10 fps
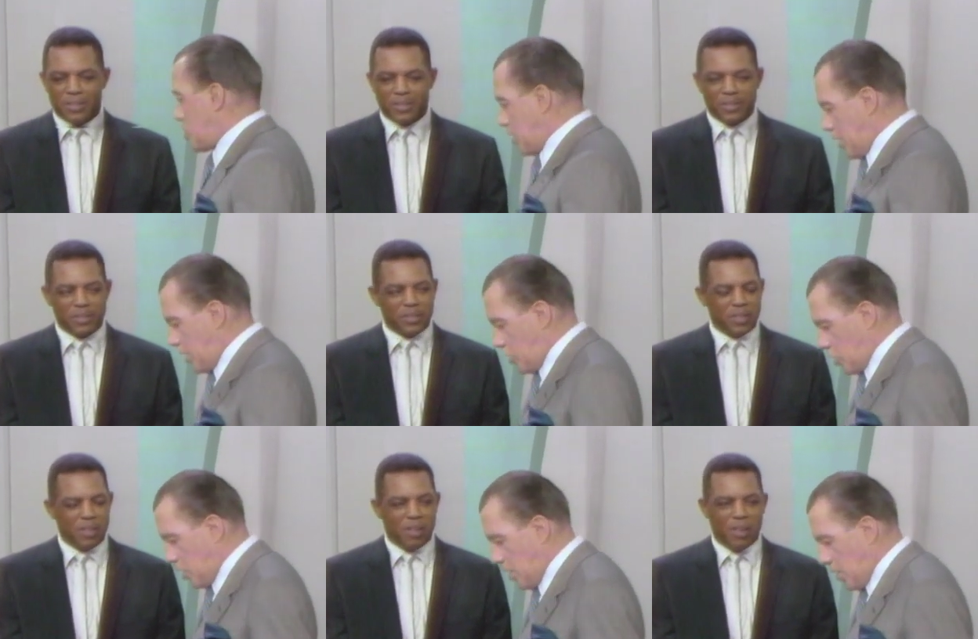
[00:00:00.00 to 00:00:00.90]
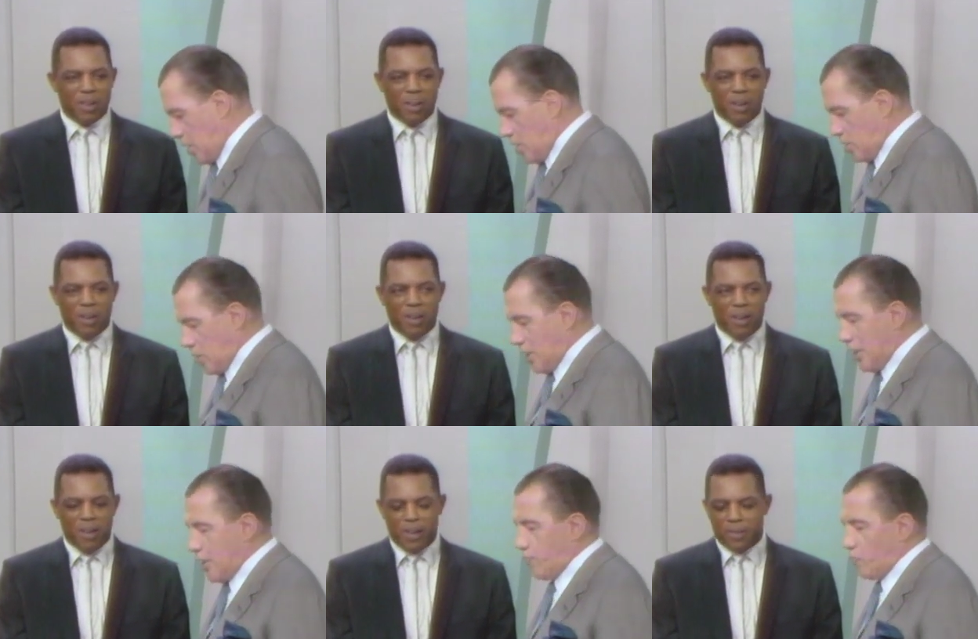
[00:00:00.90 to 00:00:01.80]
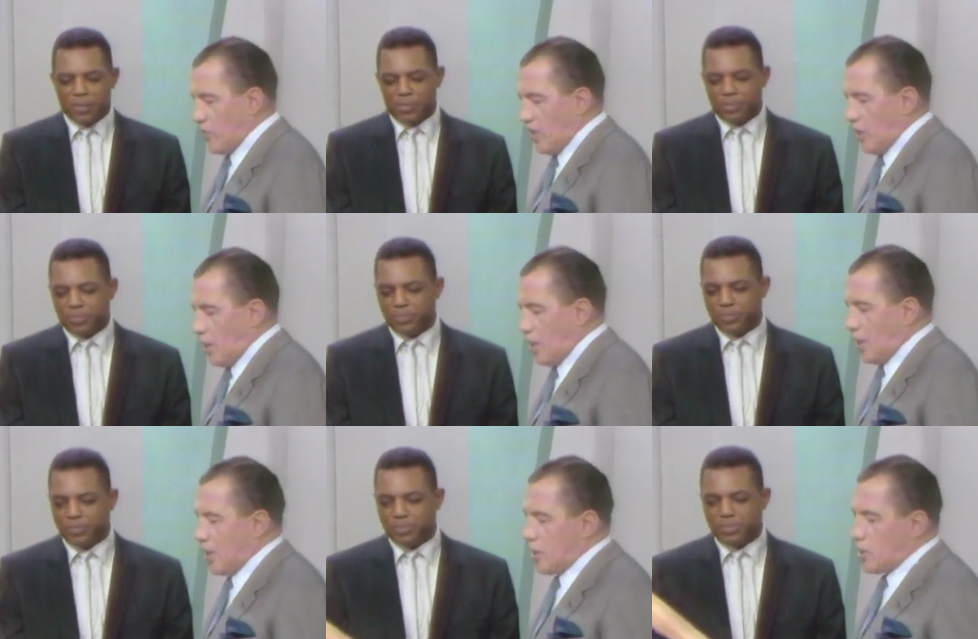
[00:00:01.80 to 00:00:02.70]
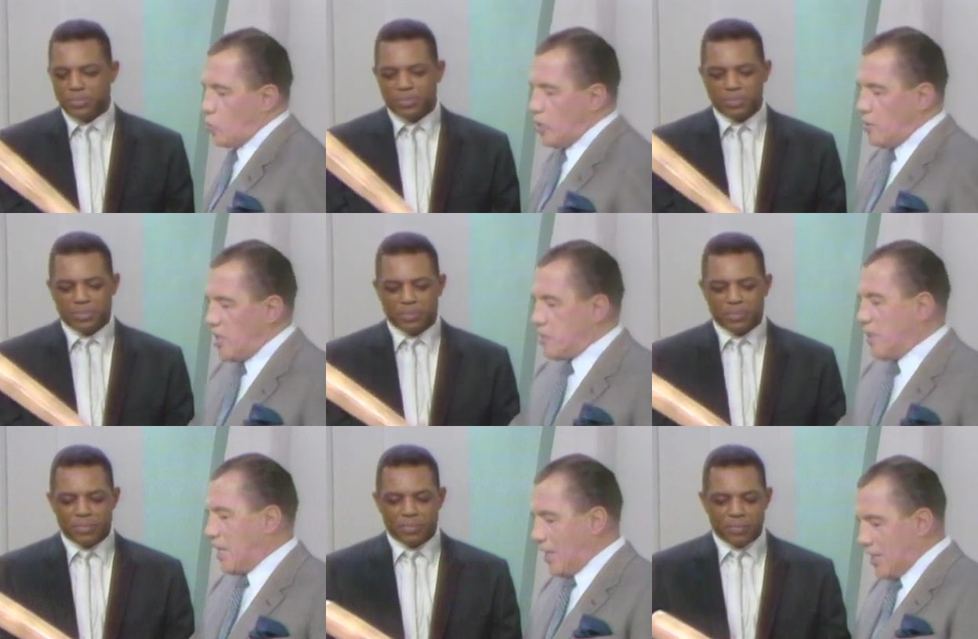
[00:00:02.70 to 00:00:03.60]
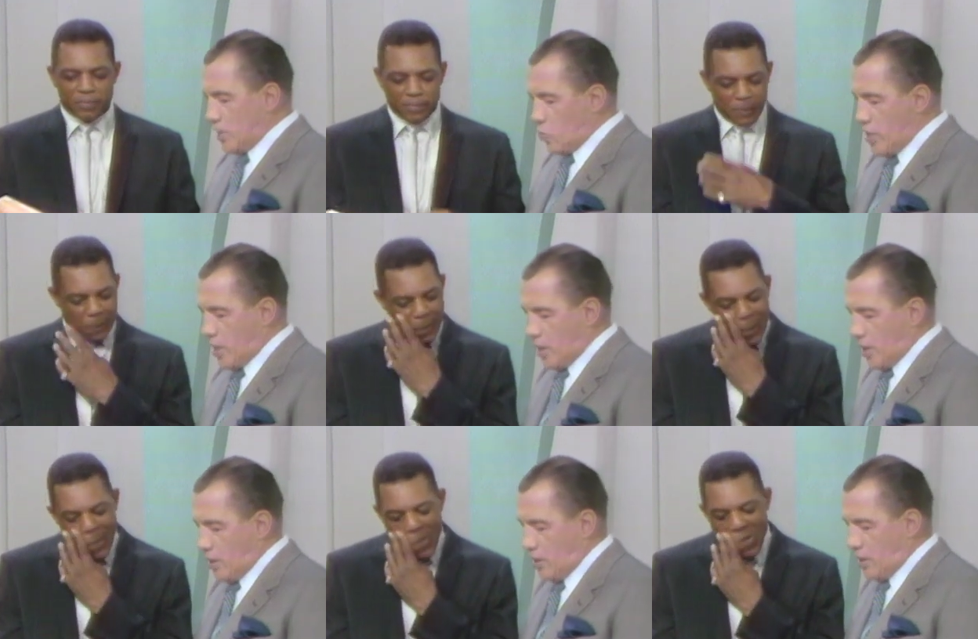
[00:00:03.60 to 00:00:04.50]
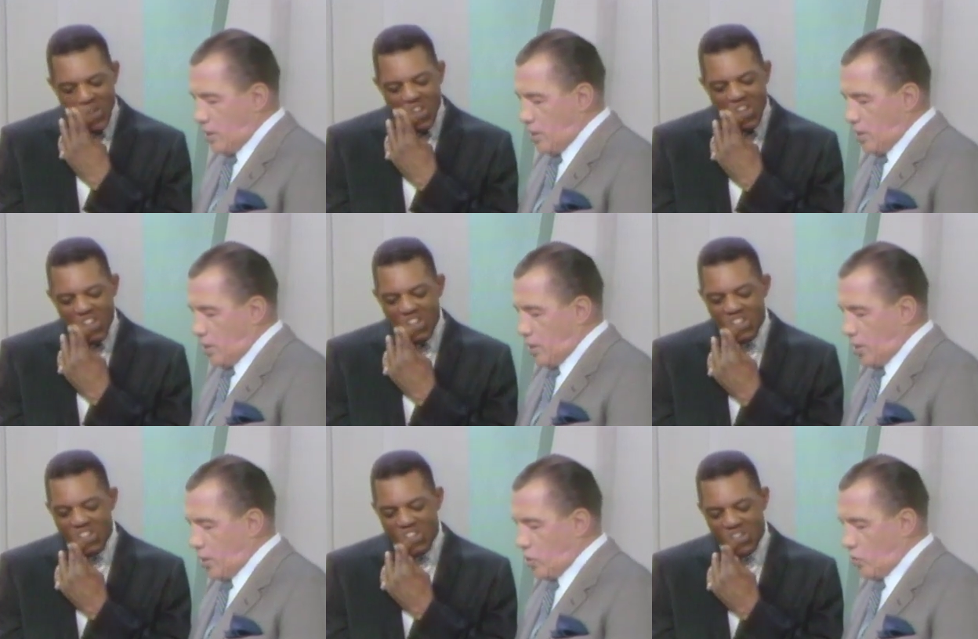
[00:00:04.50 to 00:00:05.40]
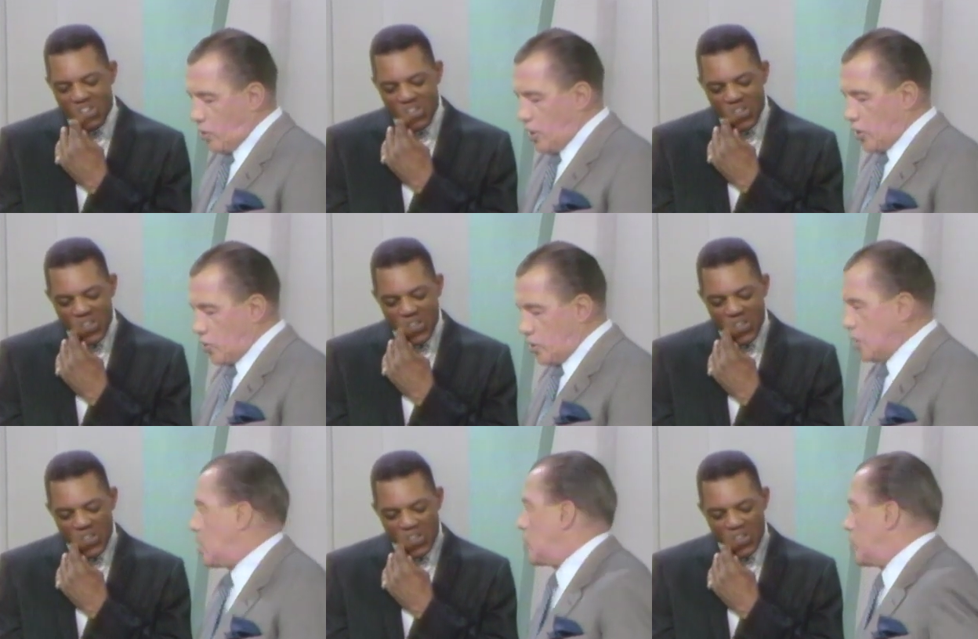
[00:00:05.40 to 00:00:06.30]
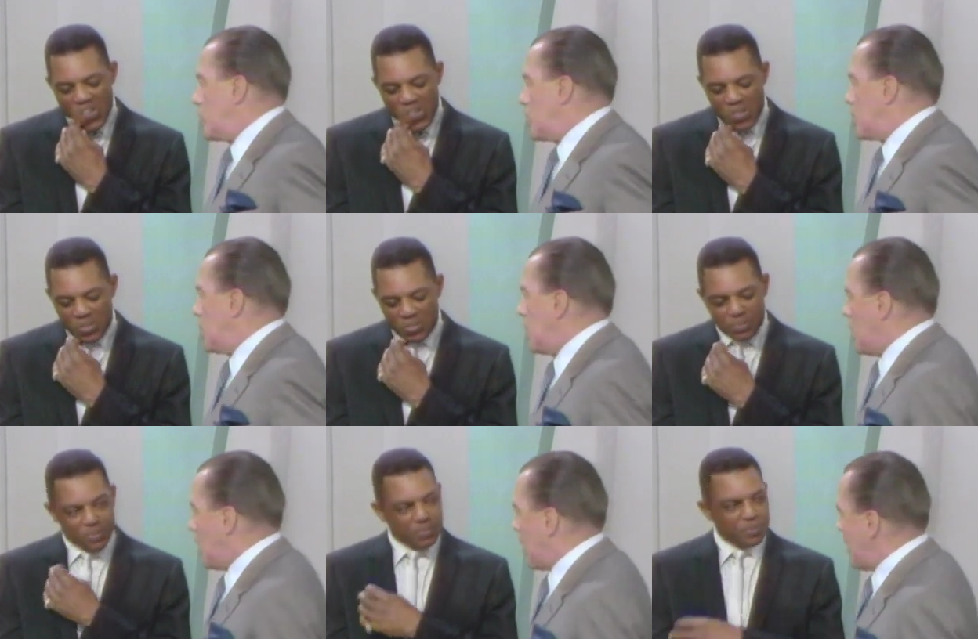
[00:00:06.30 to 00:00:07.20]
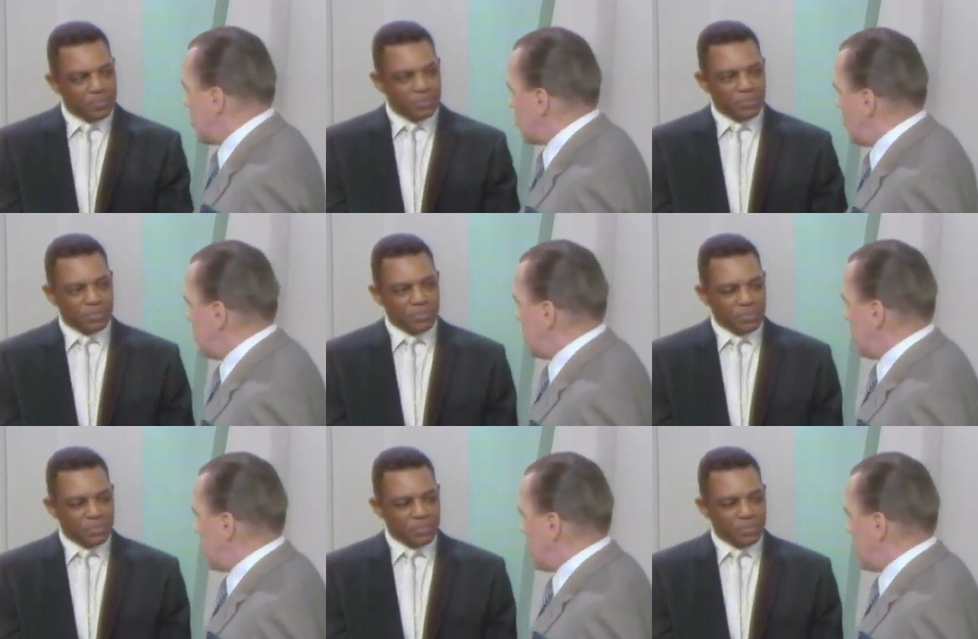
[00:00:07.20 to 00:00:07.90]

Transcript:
Speaker 1: stage tonight. I got this Willie Mays bat last week. I told the youngsters of the country that I'd ask you to give them